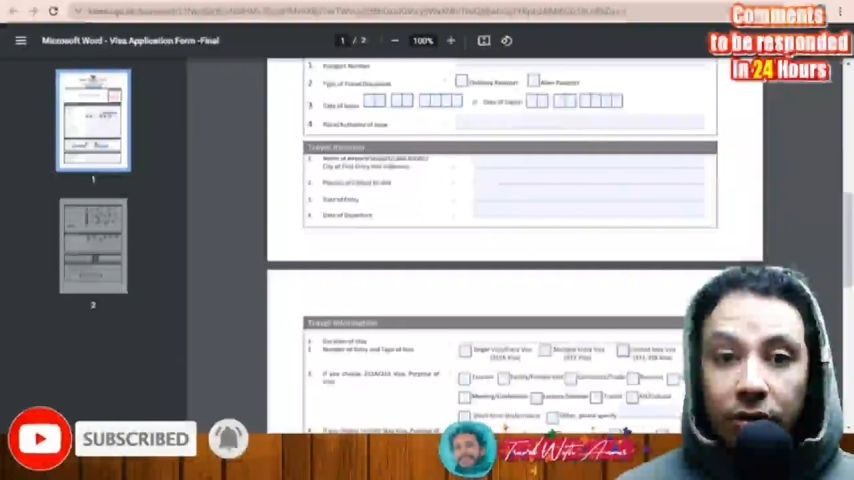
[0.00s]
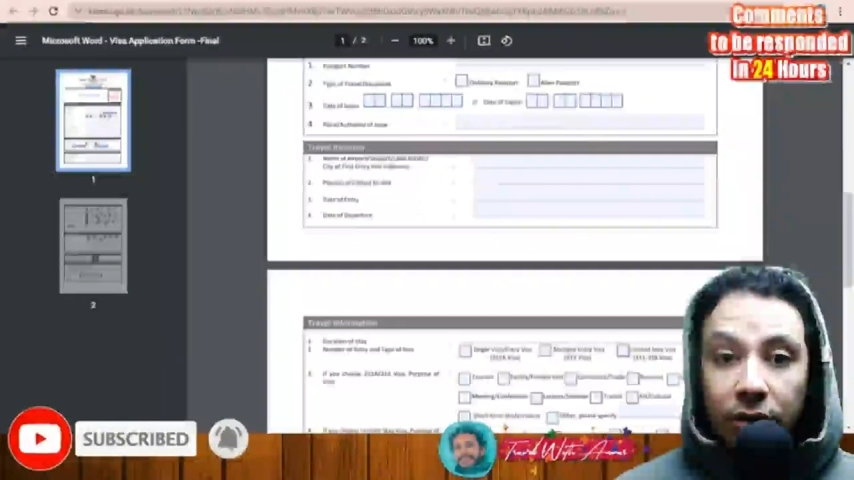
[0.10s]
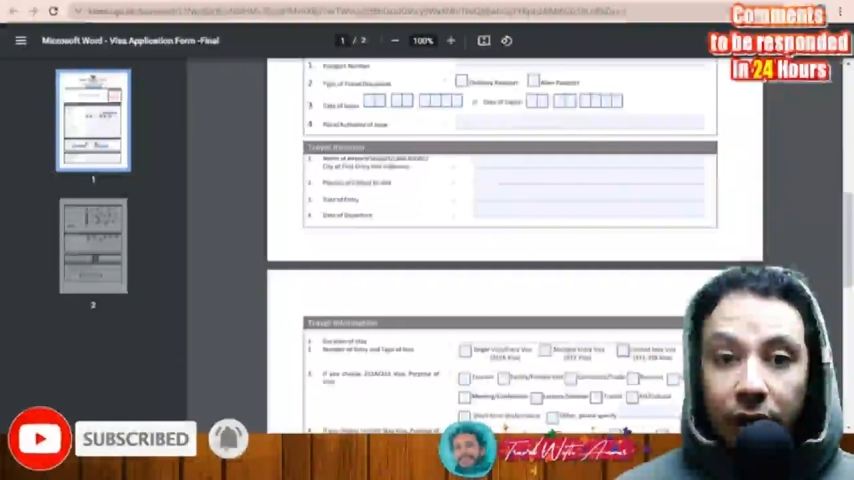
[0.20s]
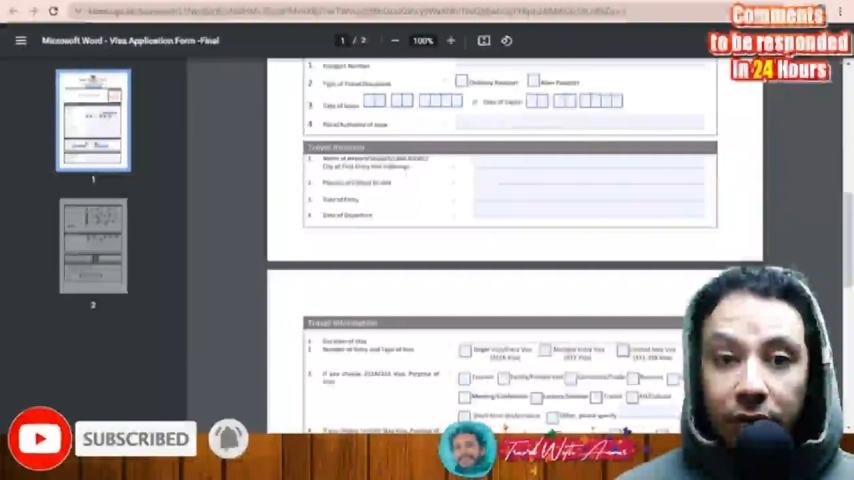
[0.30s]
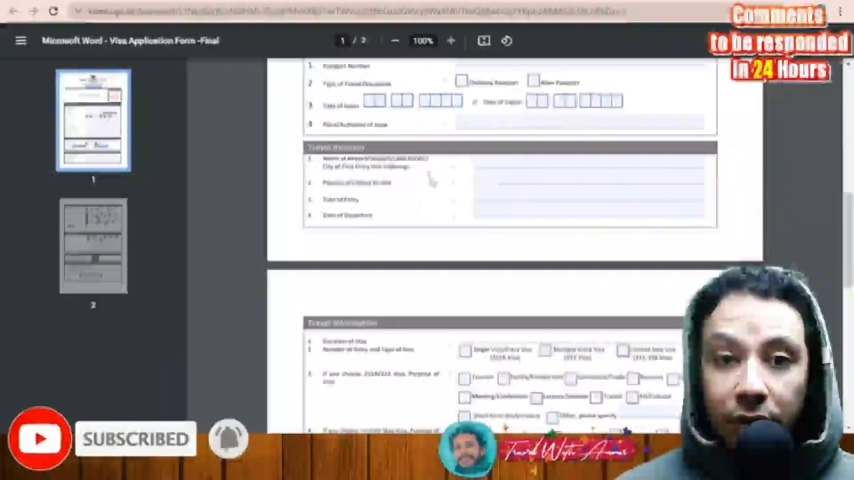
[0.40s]

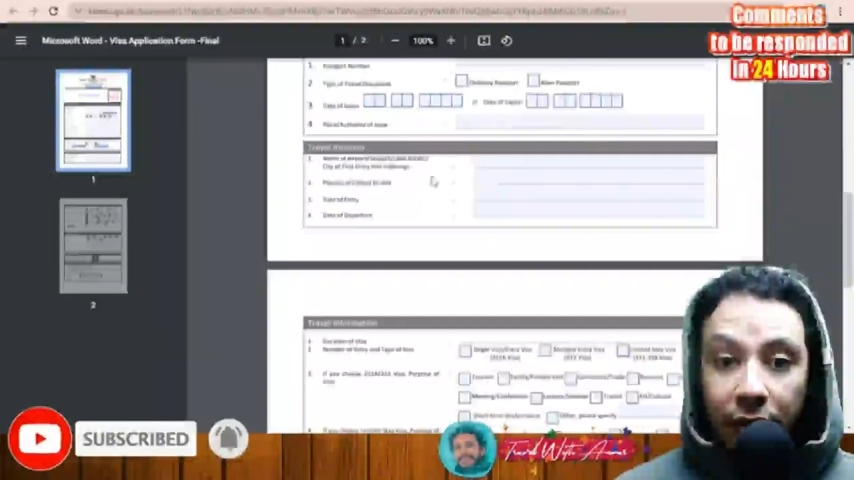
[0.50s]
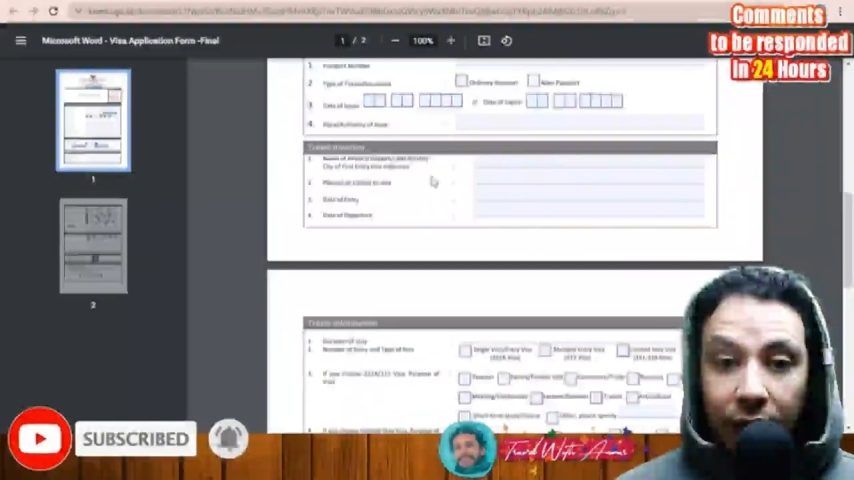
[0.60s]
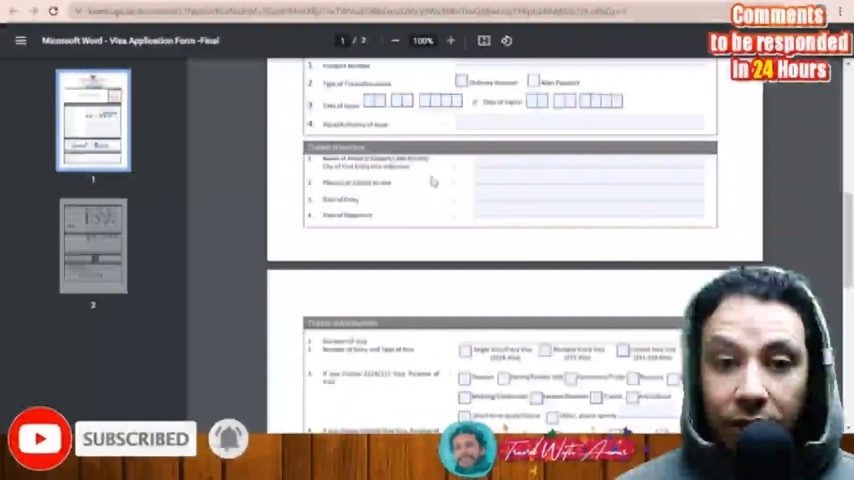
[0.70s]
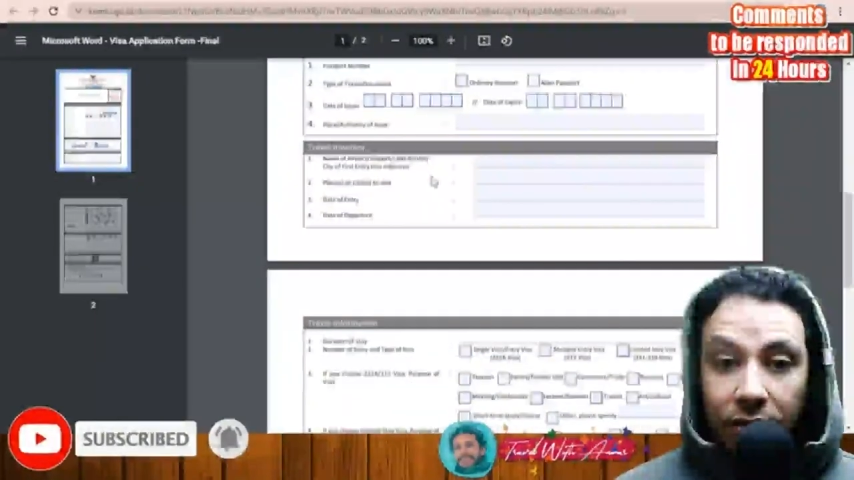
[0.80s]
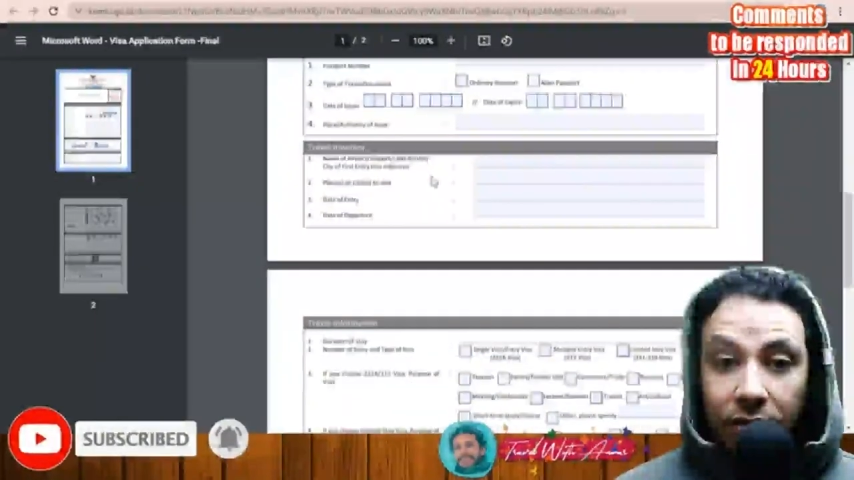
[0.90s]
travel
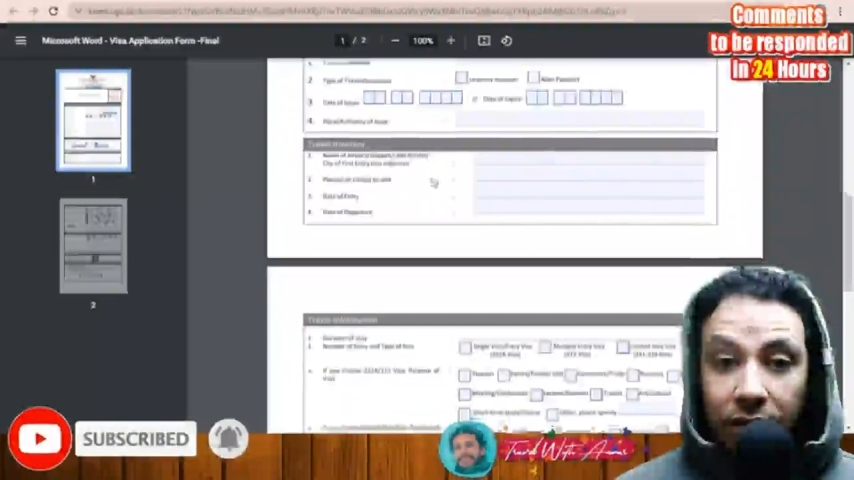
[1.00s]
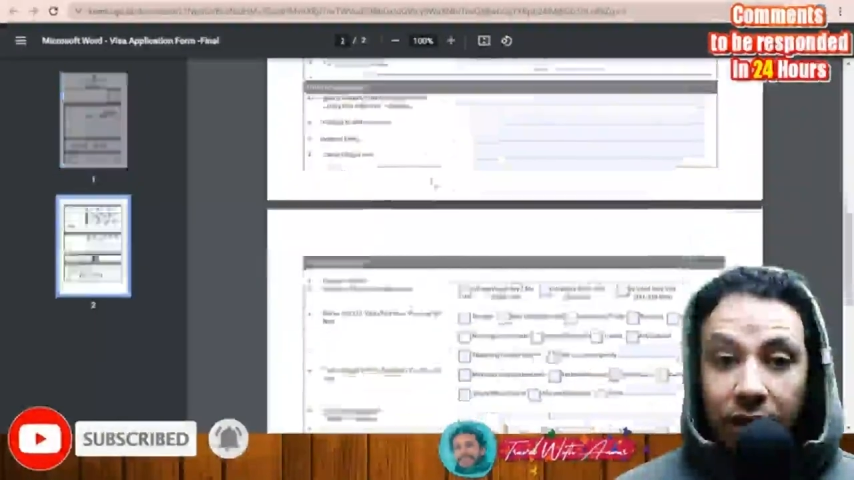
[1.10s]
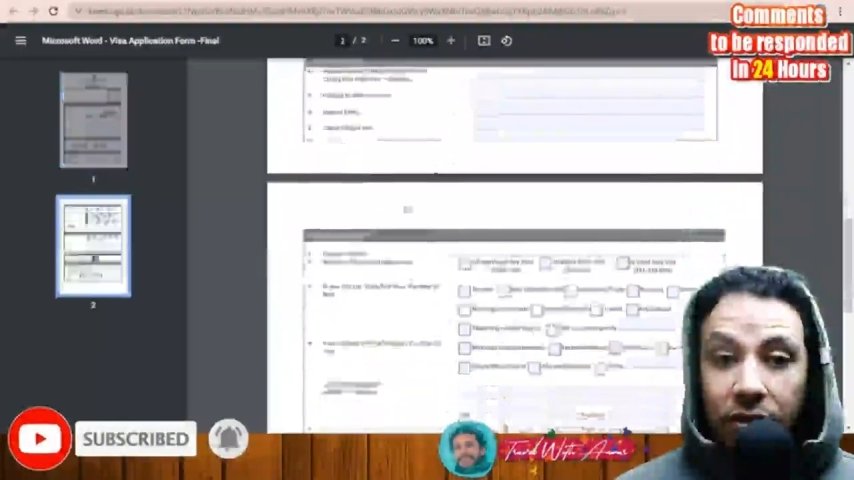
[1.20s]
itinerary